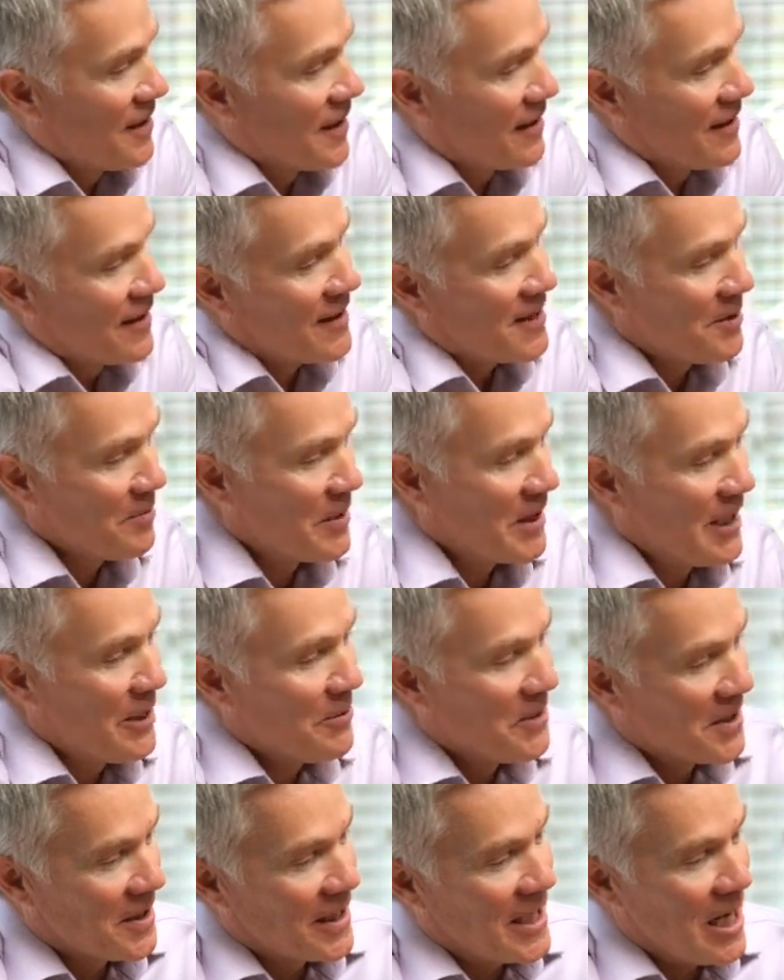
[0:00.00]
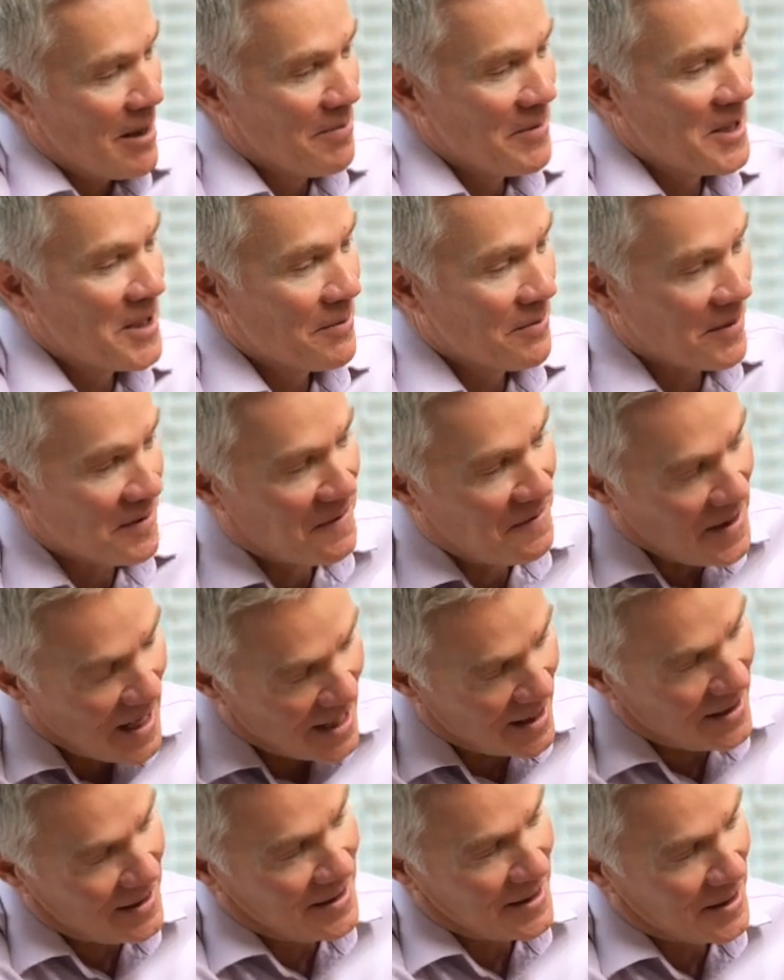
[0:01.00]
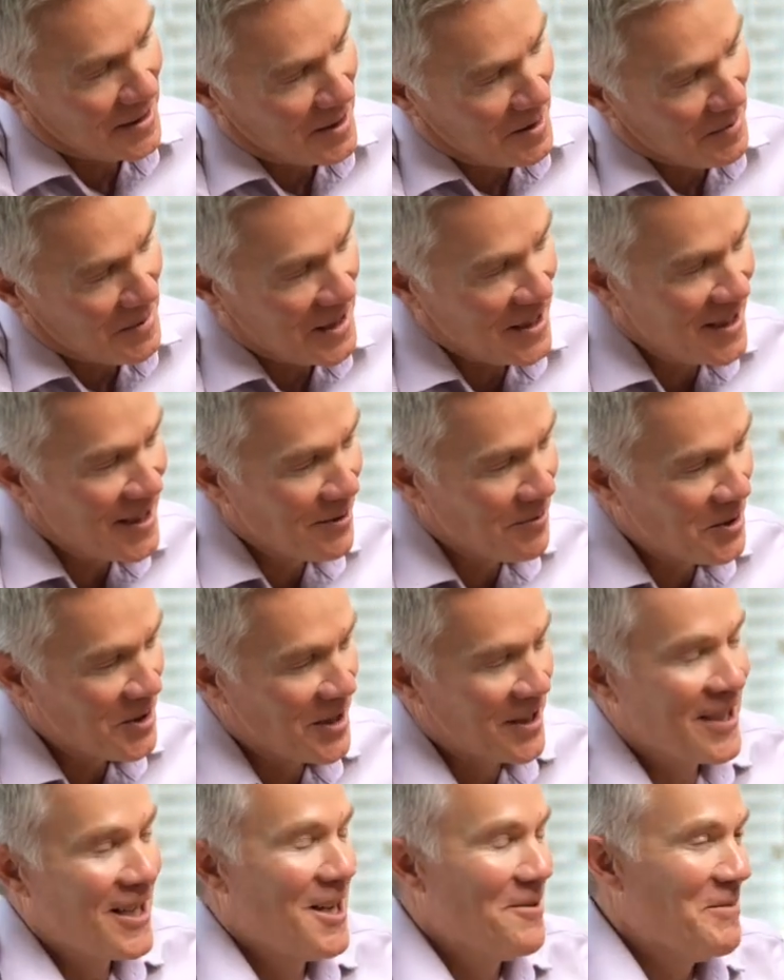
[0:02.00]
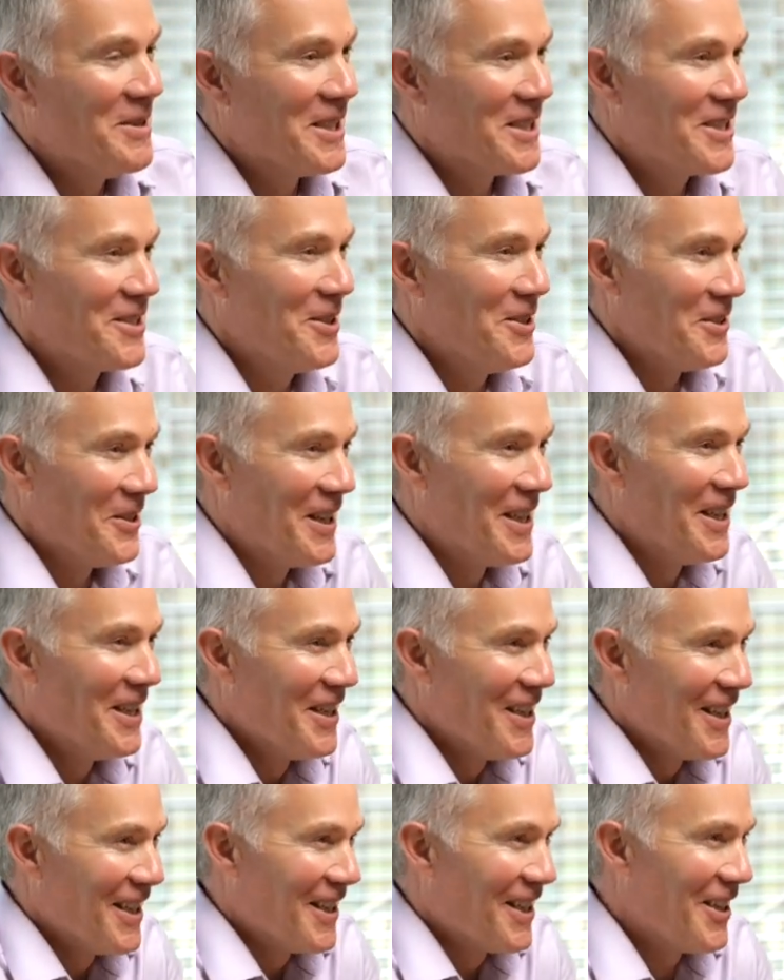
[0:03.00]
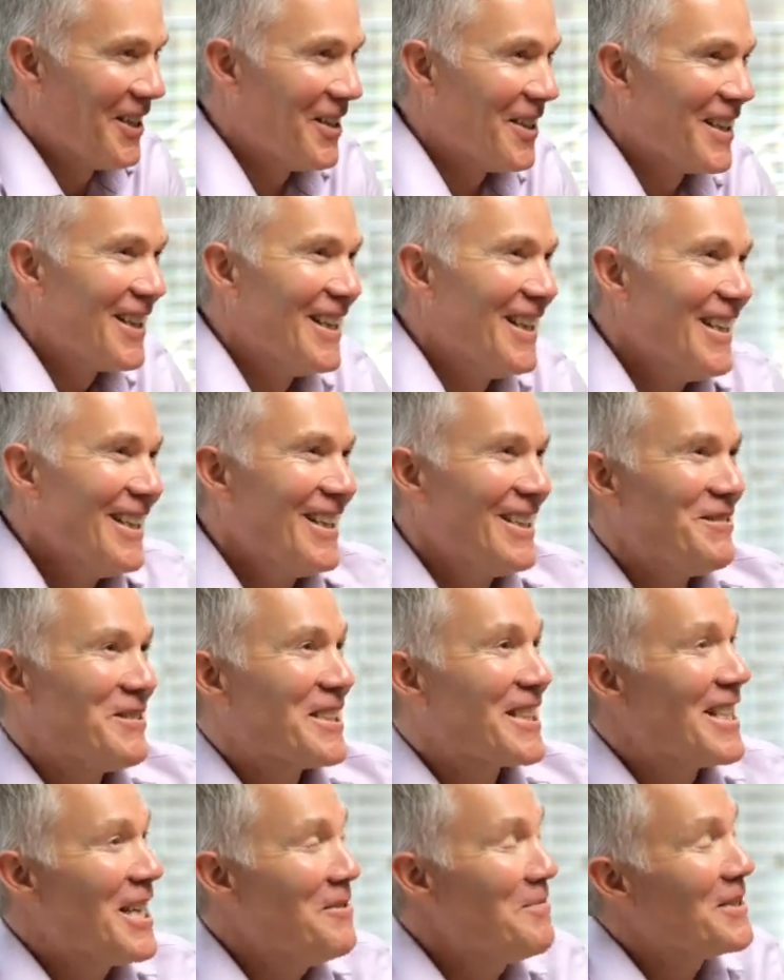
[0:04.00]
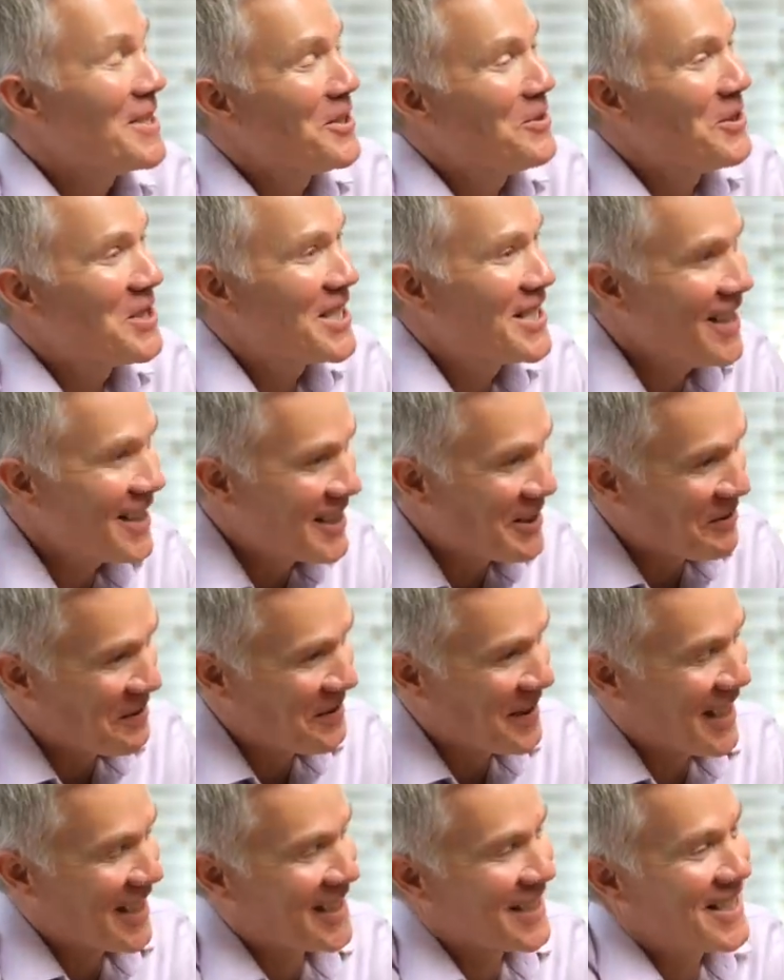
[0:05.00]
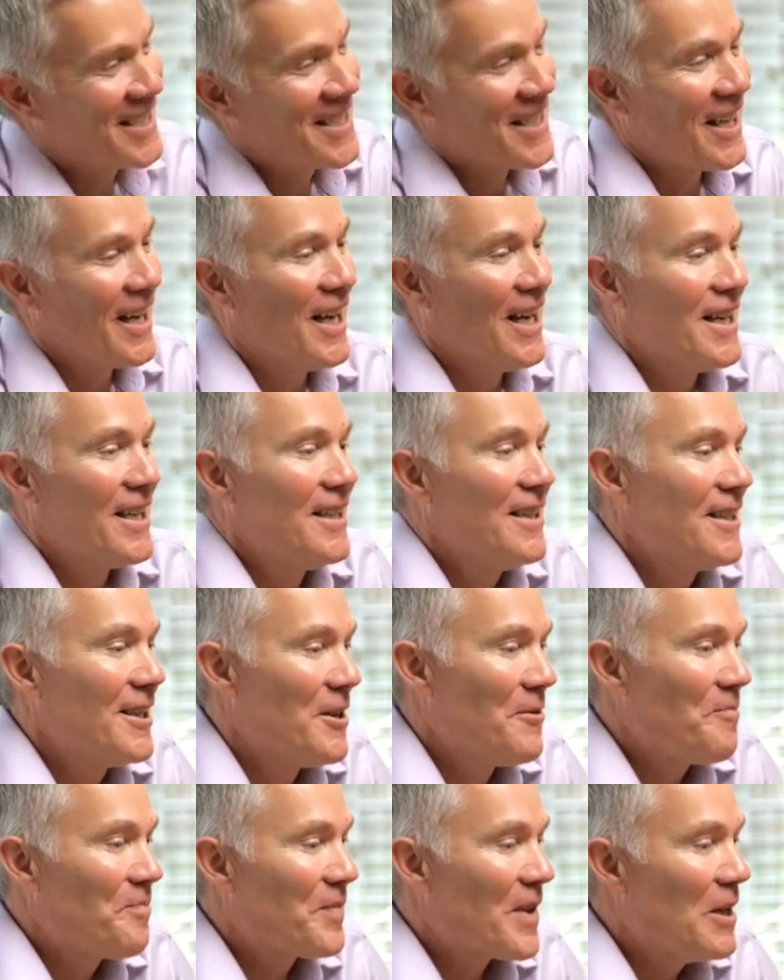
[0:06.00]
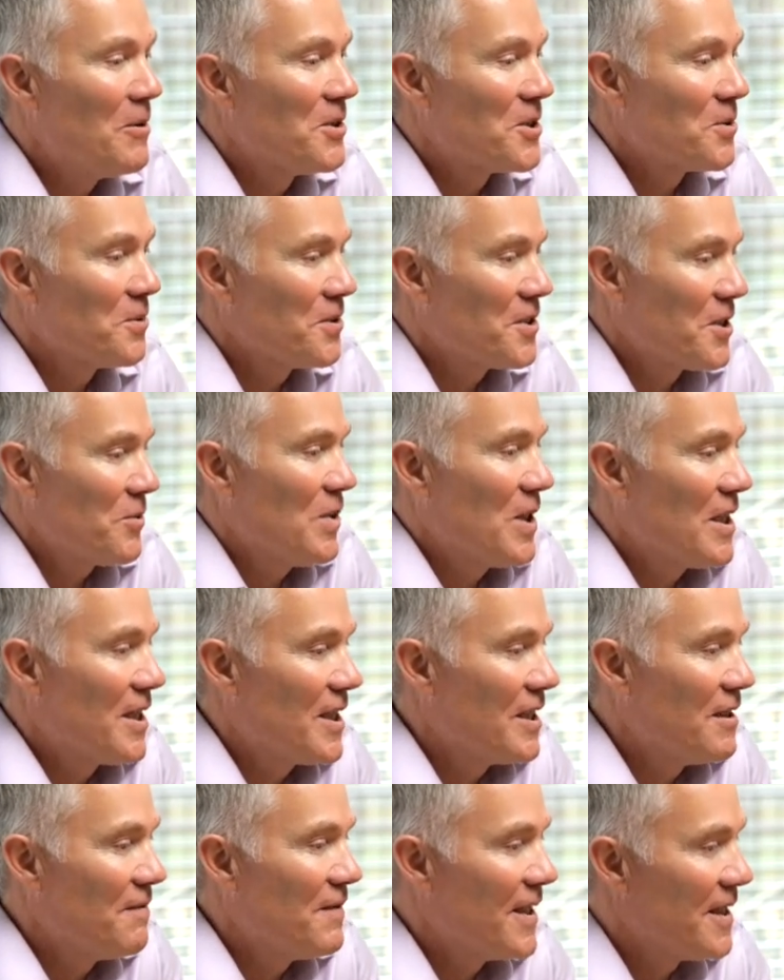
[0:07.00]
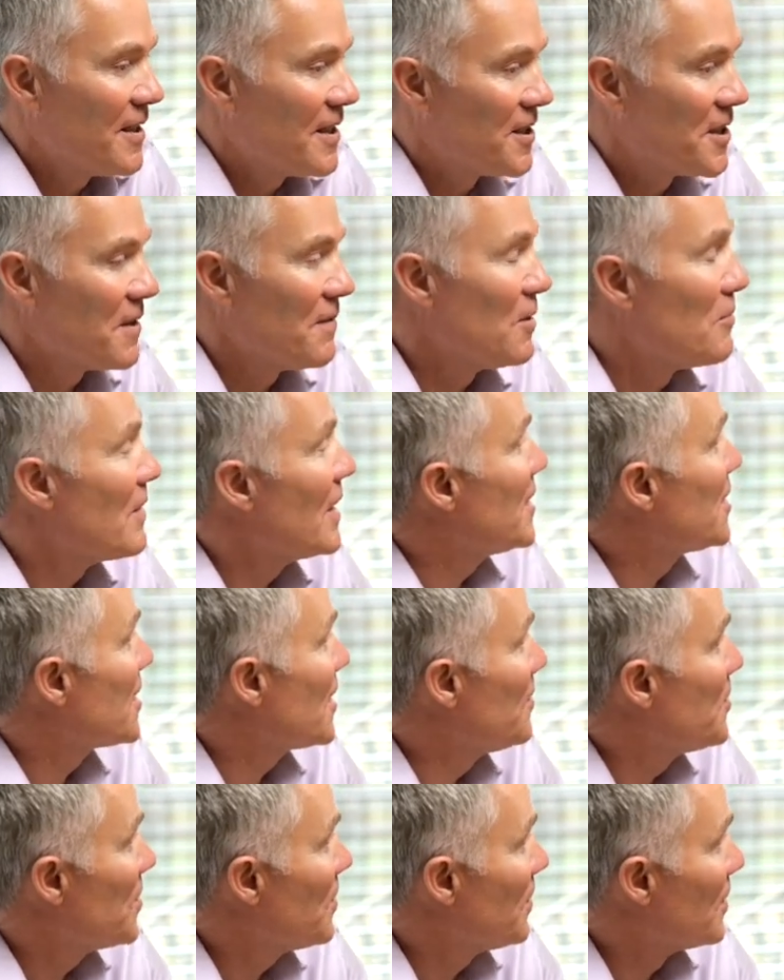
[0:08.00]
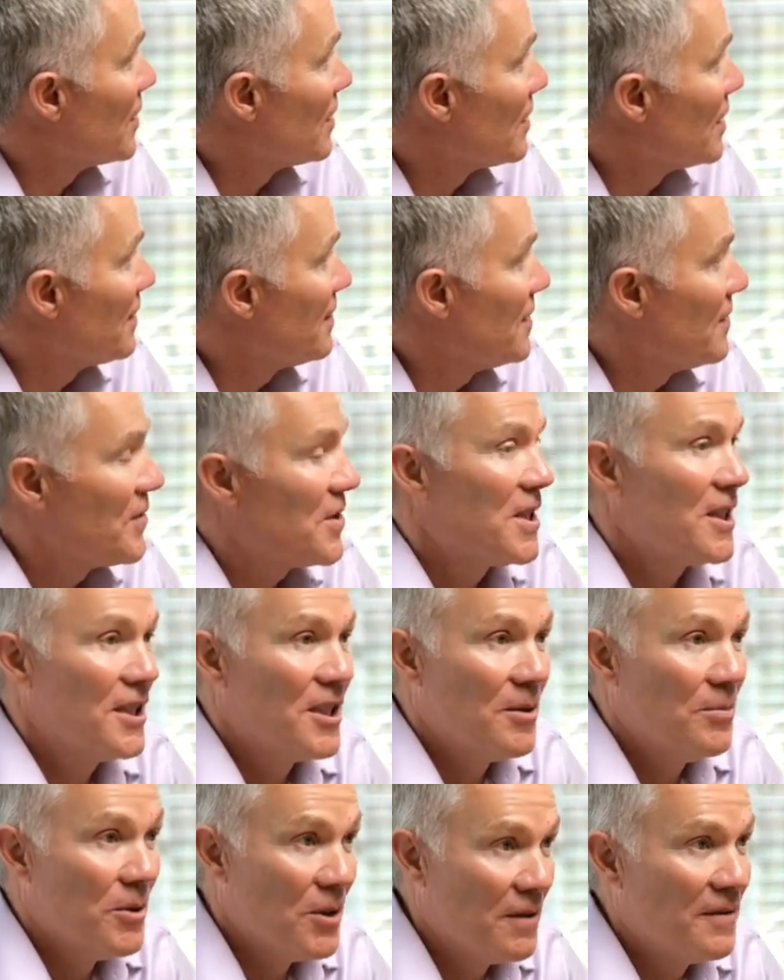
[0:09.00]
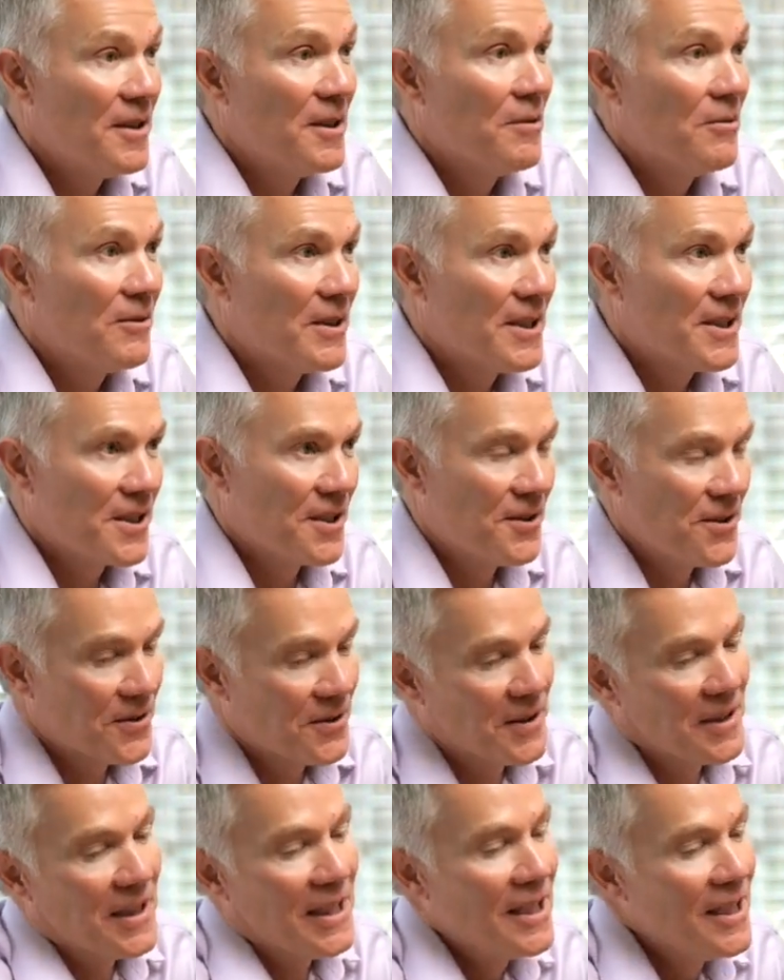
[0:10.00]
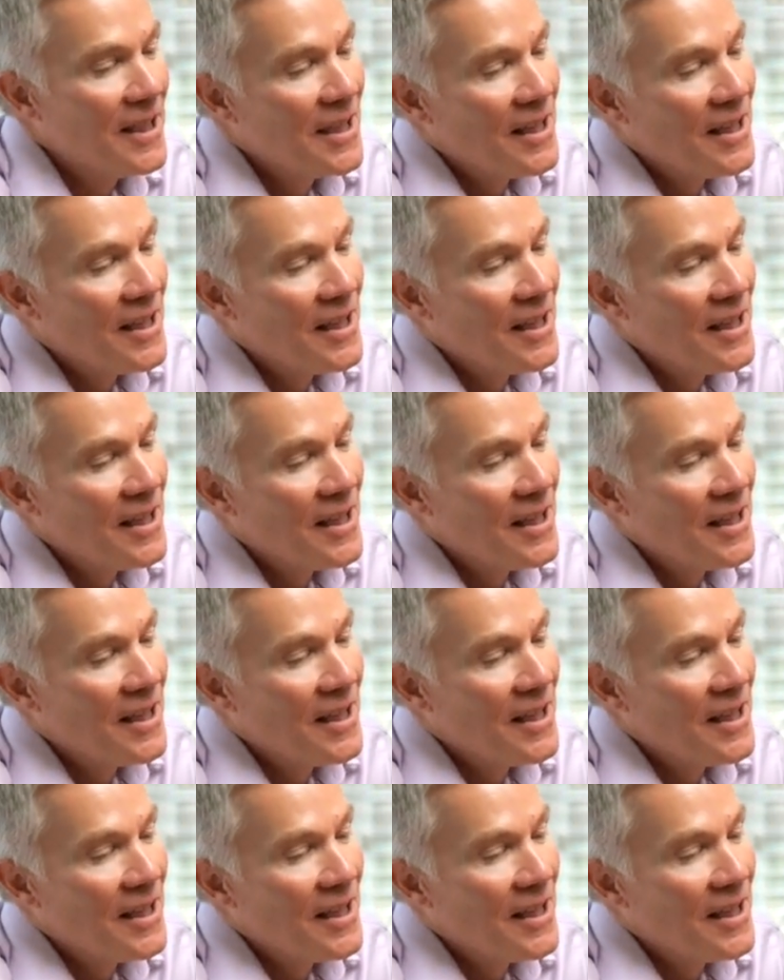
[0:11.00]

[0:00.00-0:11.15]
Now that doesn't mean he was a chemist that was fat. It means he was a chemist who studied fat, and he was also one of the inventors of Lorenzo's oil. If you've seen the movie Lorenzo's Oil,